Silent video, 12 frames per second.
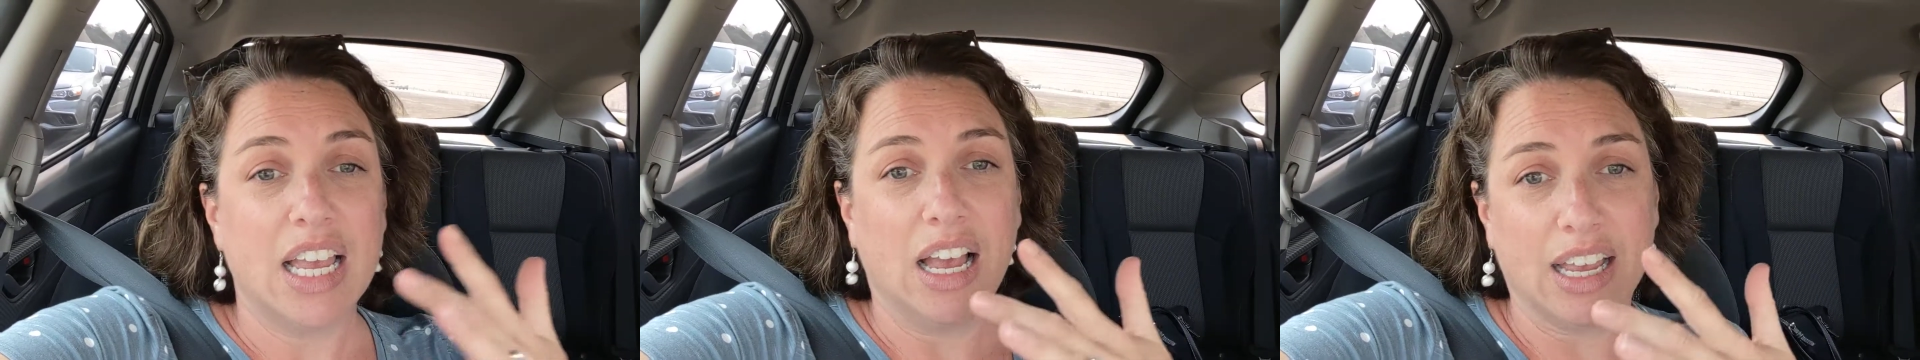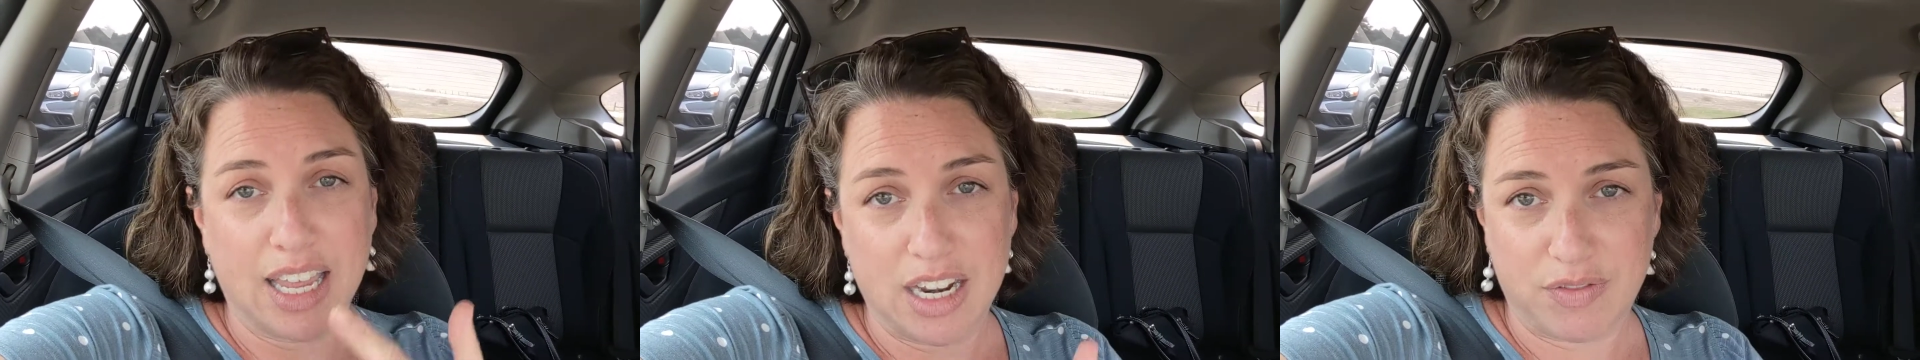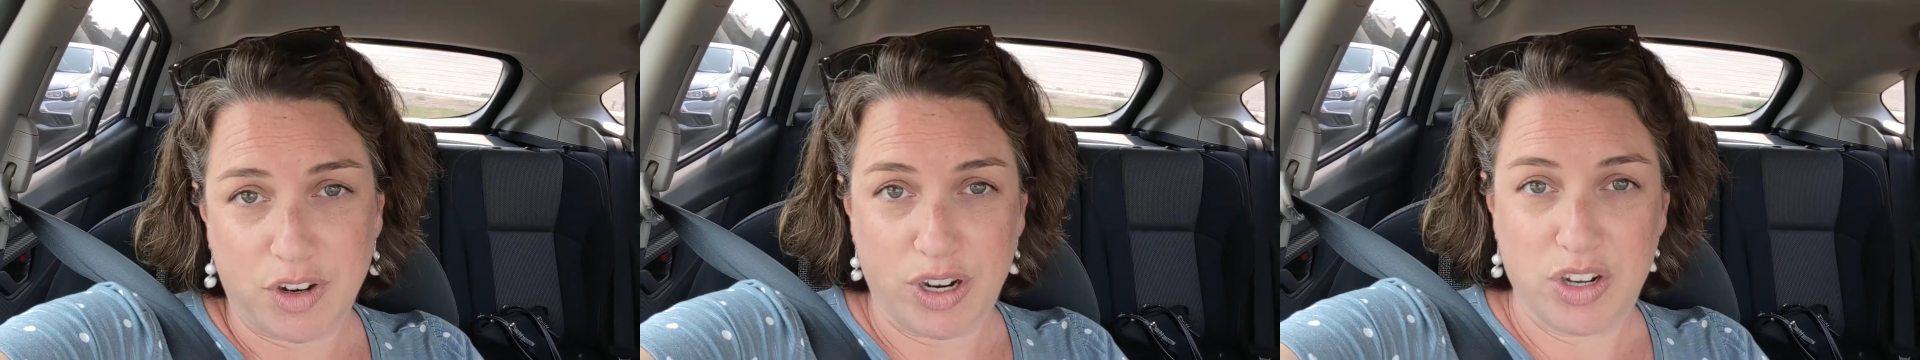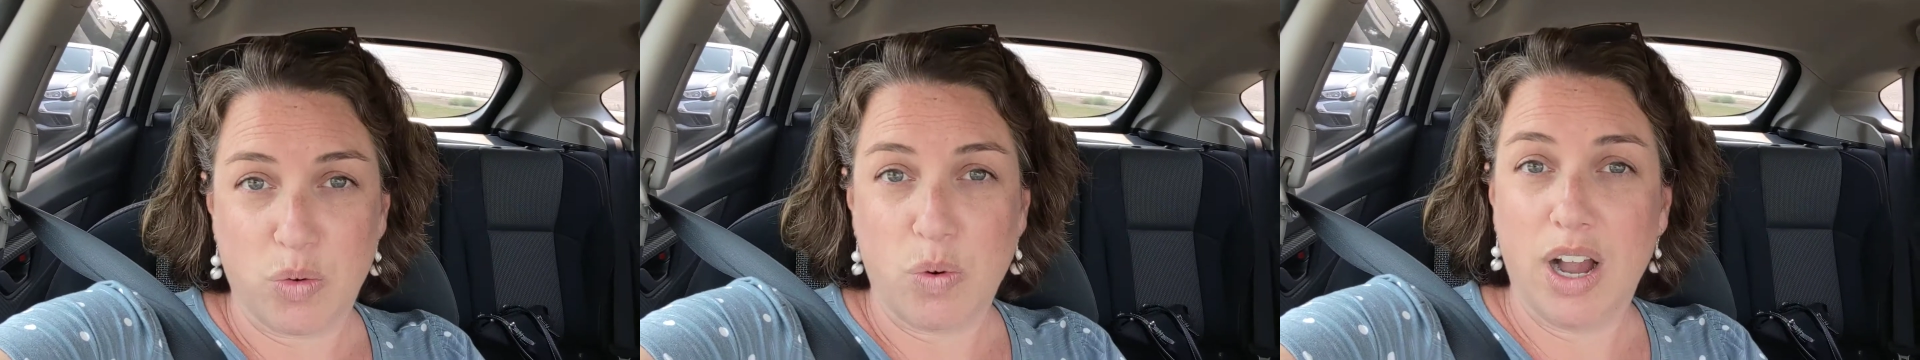Again, if you're
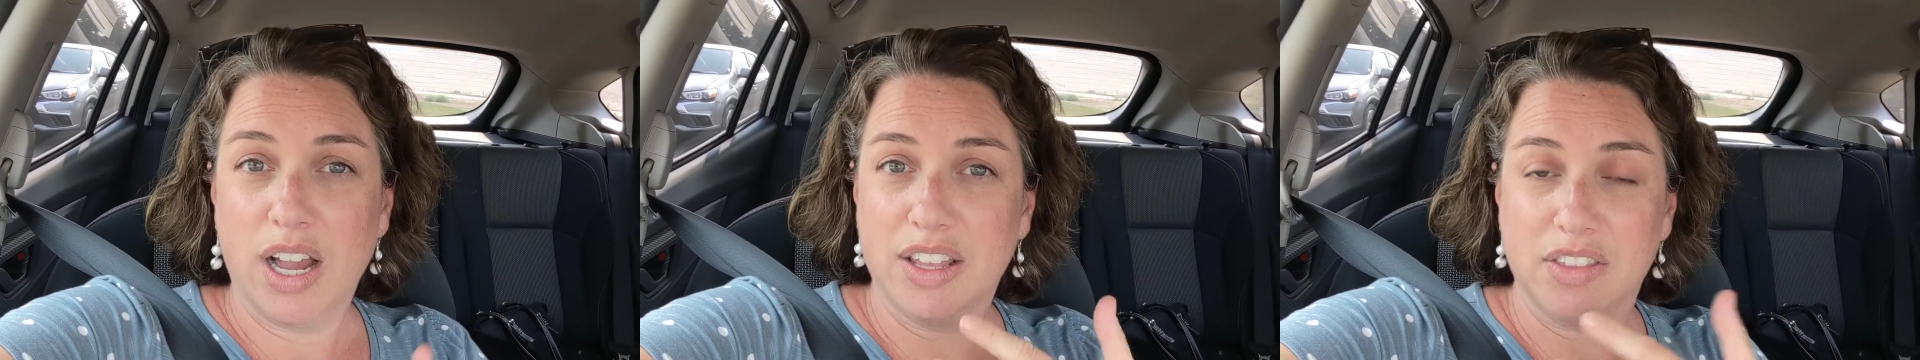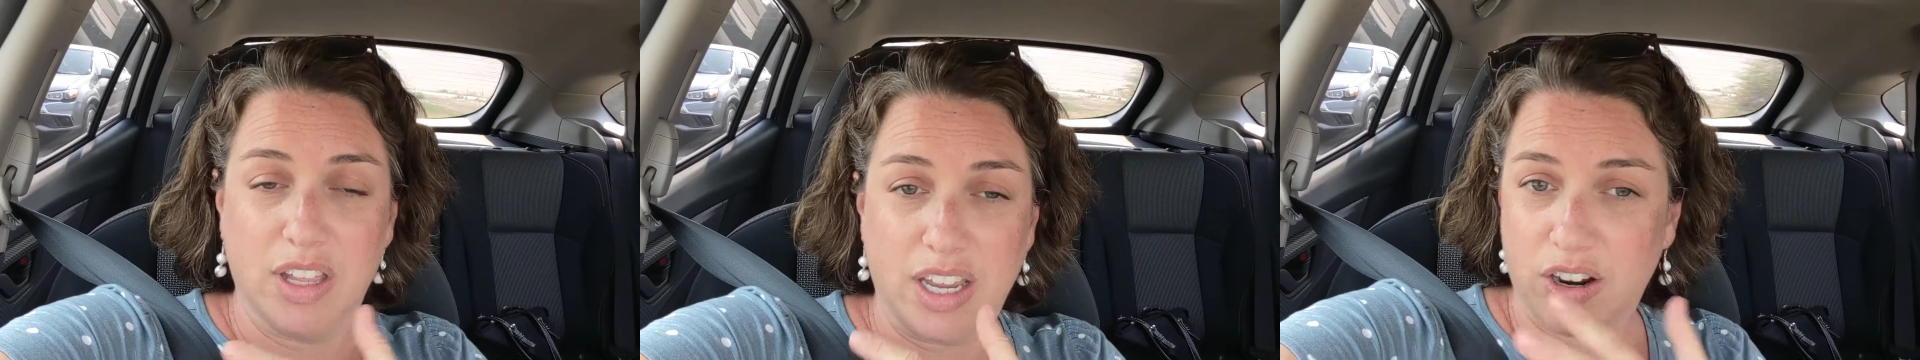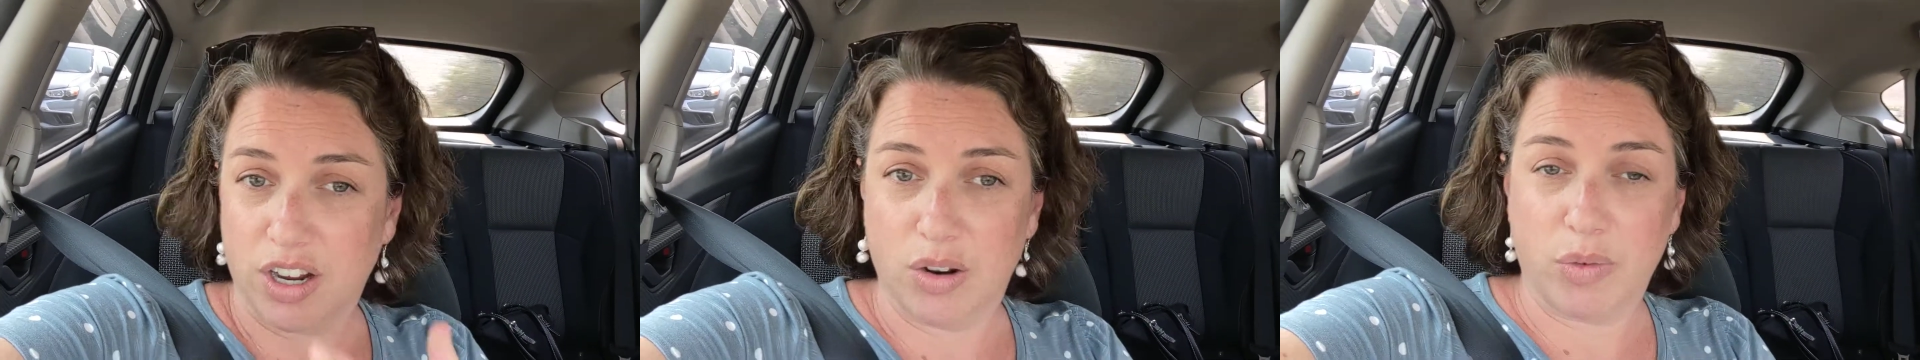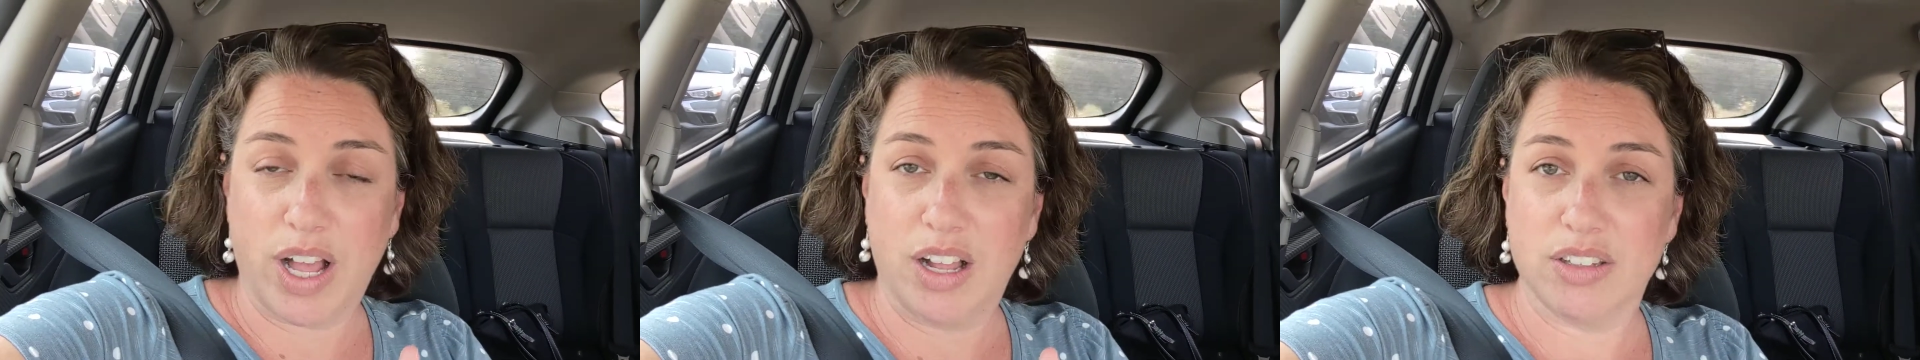into wine, the area
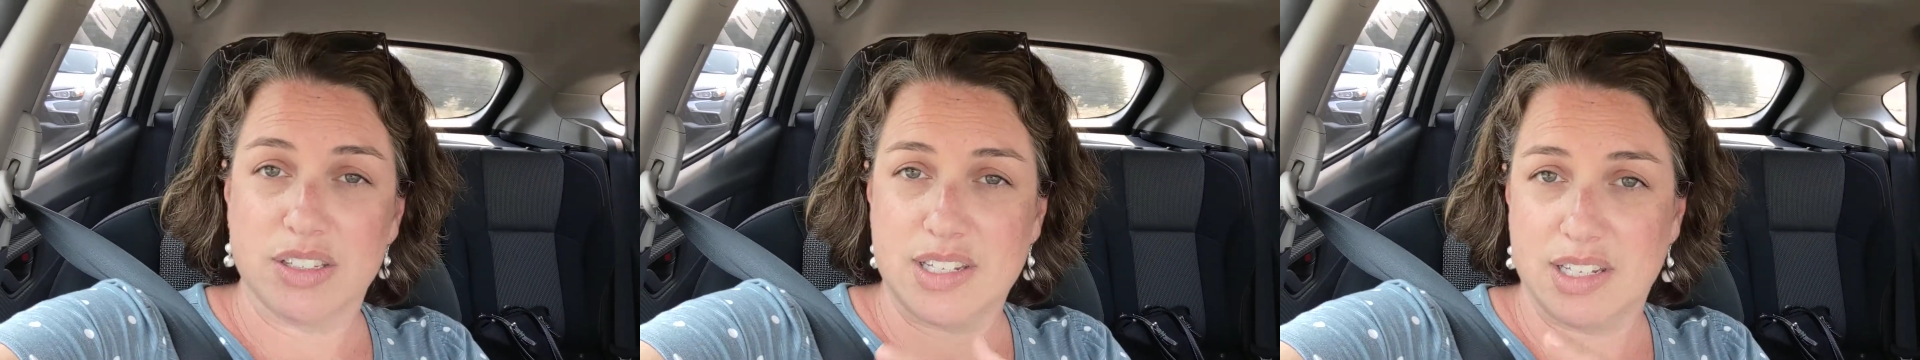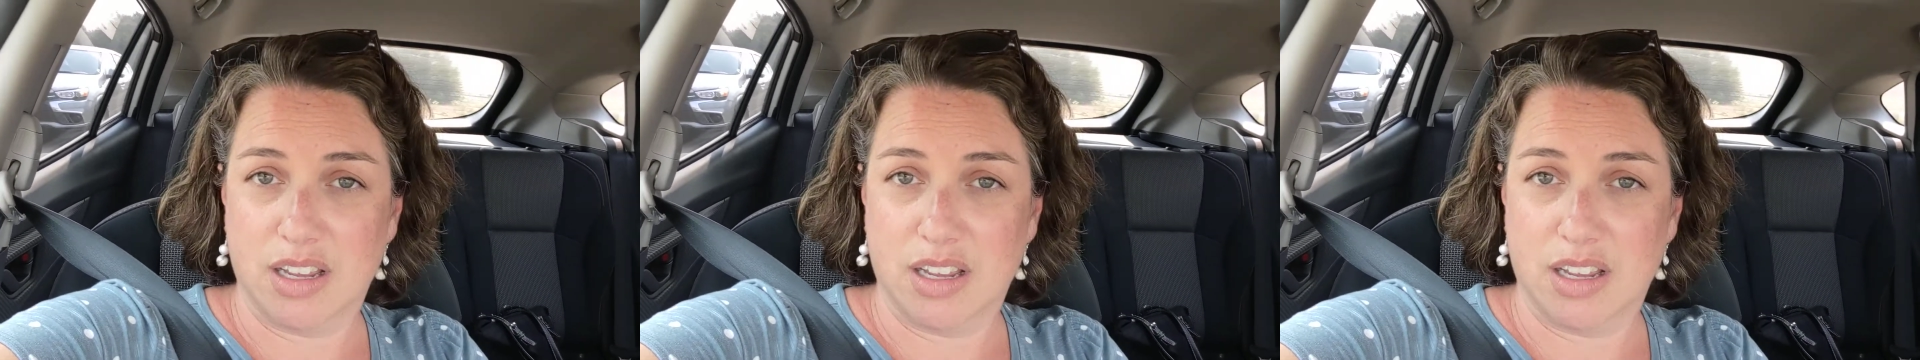around